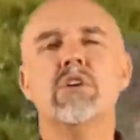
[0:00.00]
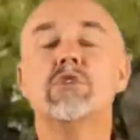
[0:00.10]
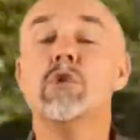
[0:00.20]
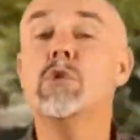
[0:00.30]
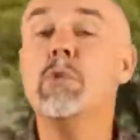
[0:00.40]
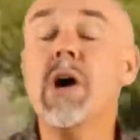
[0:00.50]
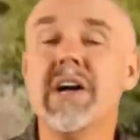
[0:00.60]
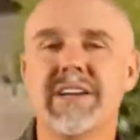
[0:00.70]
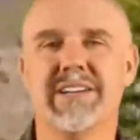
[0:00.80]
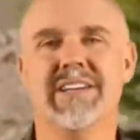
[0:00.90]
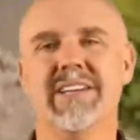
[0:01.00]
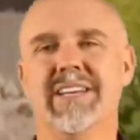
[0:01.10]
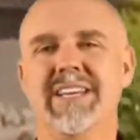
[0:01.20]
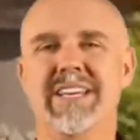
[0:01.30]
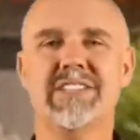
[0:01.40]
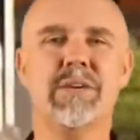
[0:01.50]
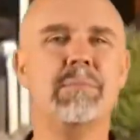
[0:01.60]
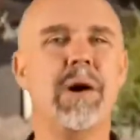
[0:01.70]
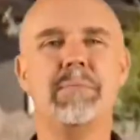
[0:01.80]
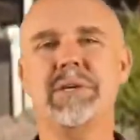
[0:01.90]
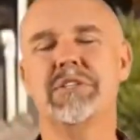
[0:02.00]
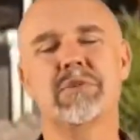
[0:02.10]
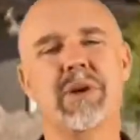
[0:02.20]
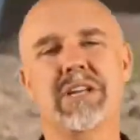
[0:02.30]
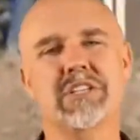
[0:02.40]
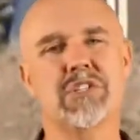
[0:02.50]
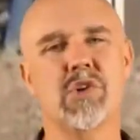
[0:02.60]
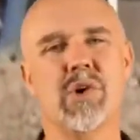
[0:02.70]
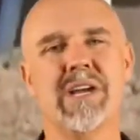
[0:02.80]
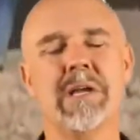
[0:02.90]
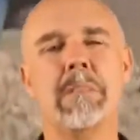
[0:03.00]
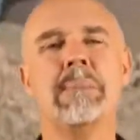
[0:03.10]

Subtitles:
to run is a puppy's greatest joy.